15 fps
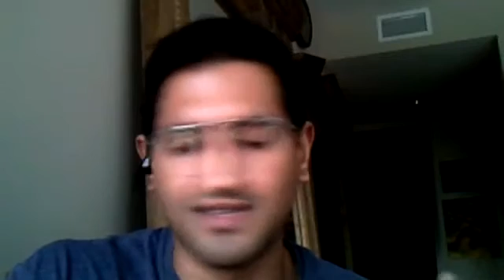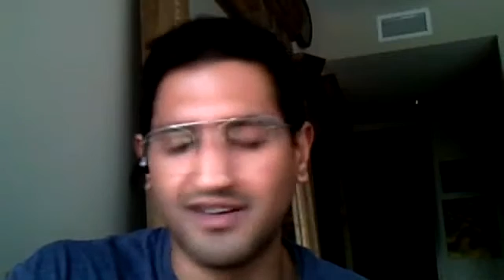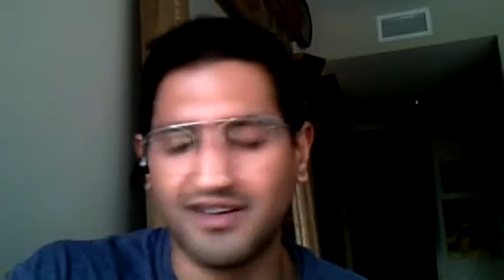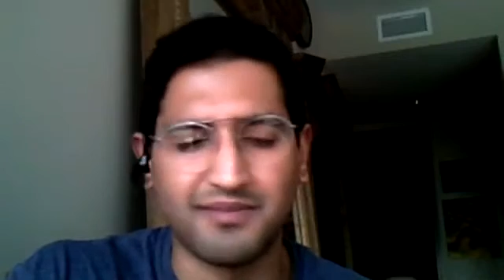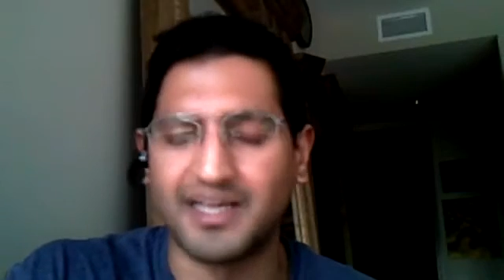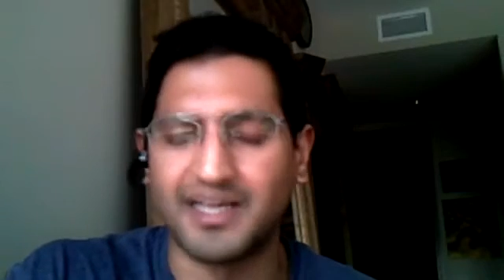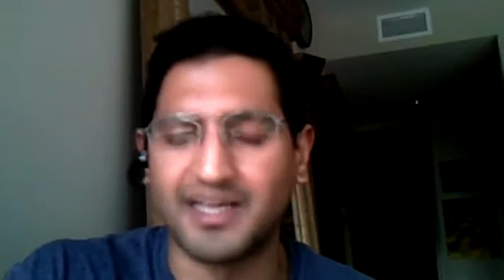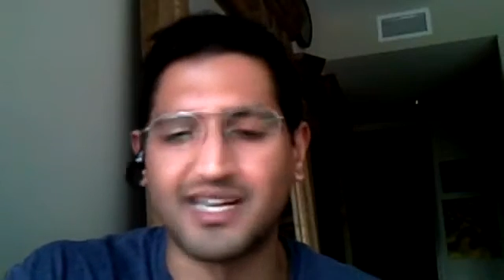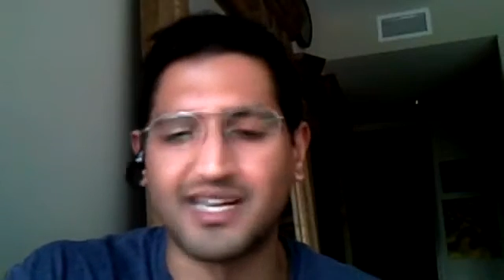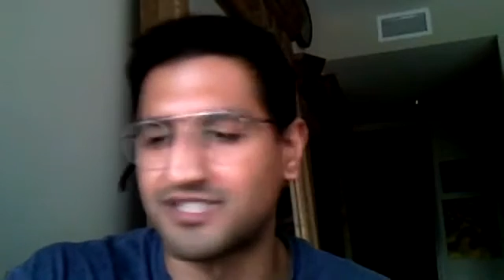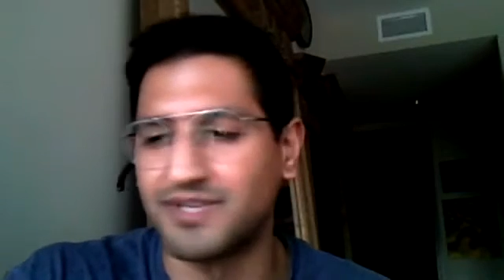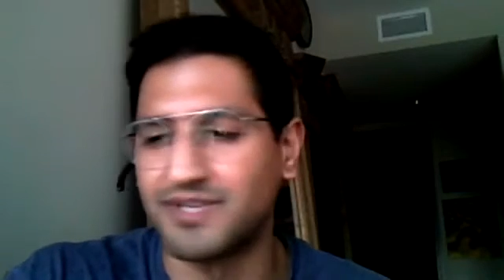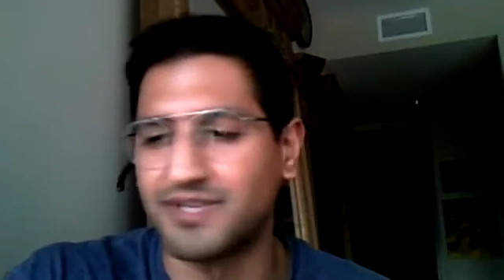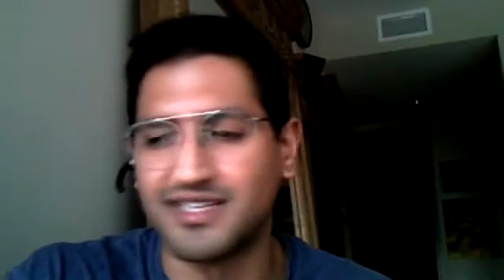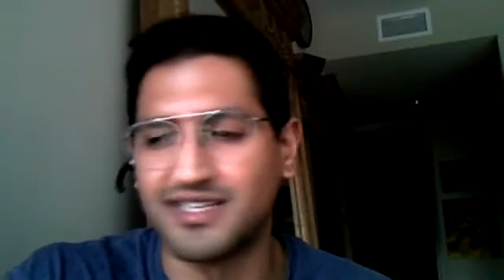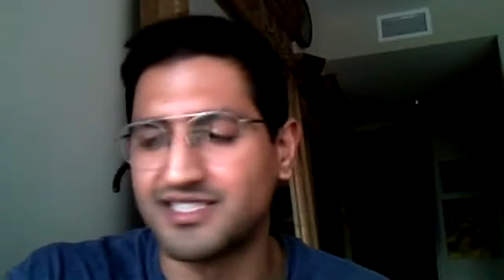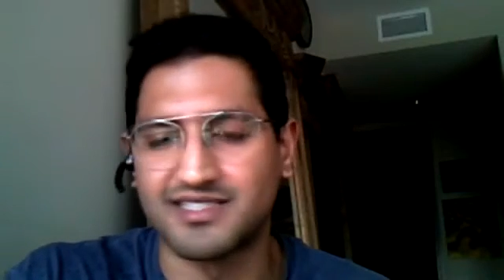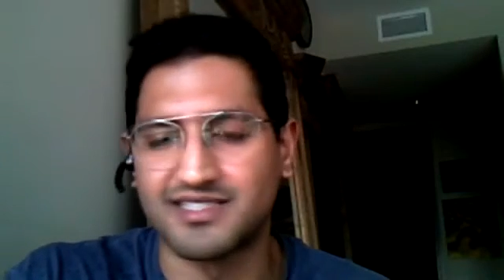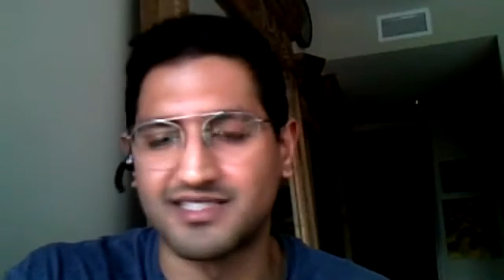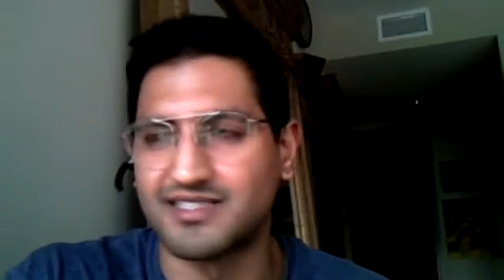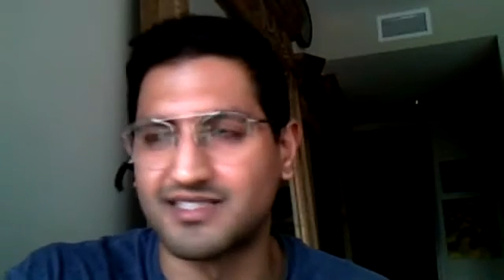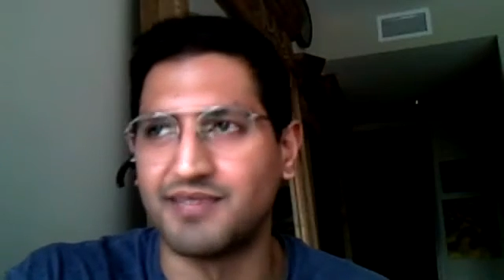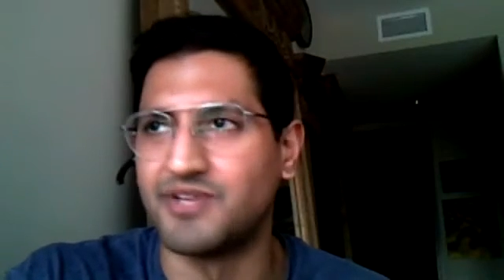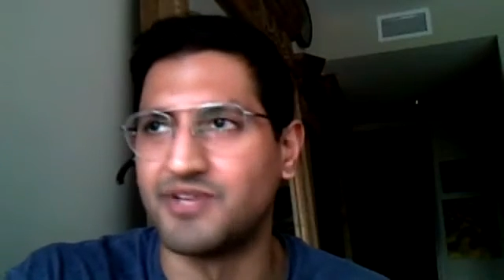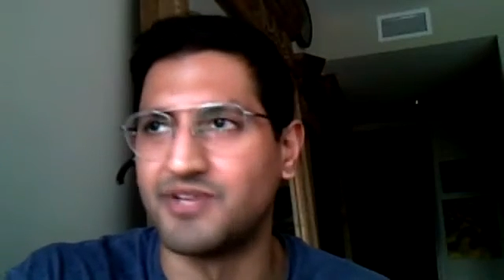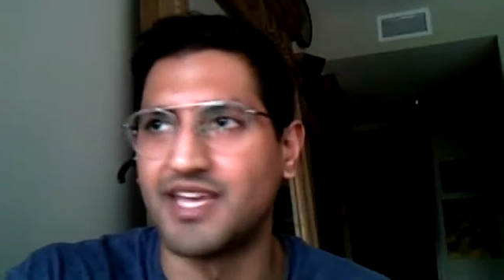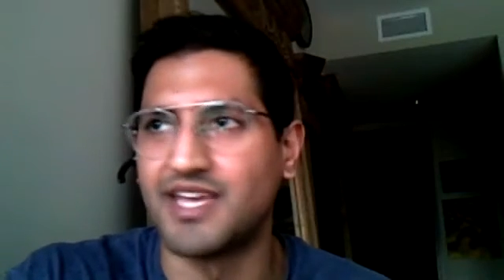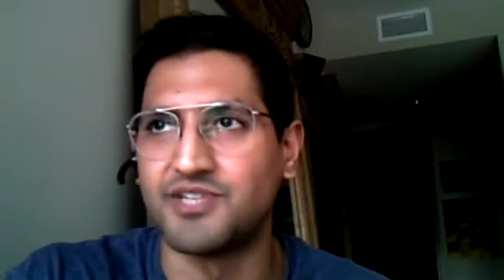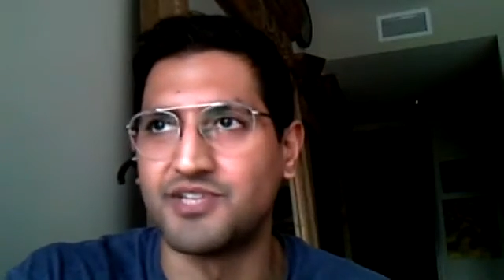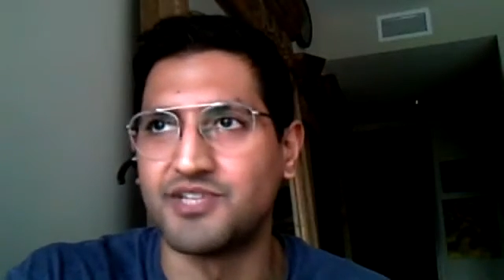gosh, you can't do
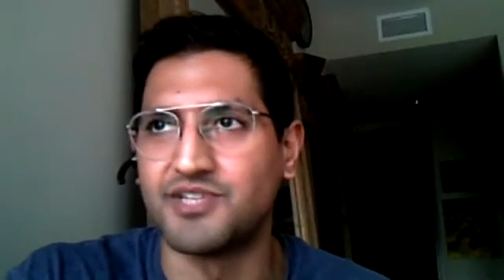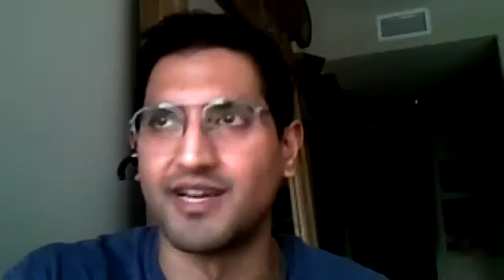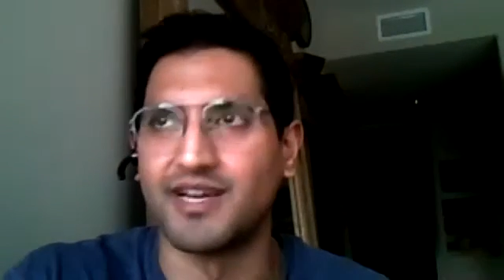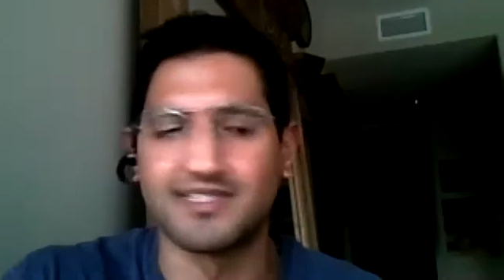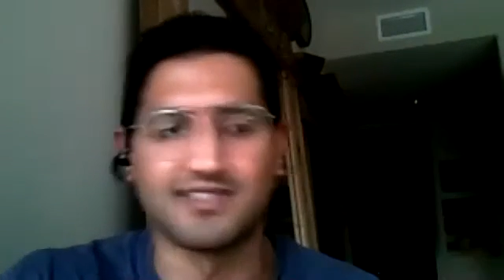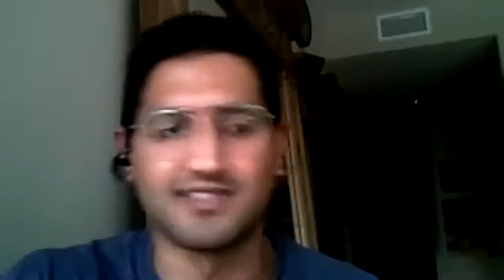anything right.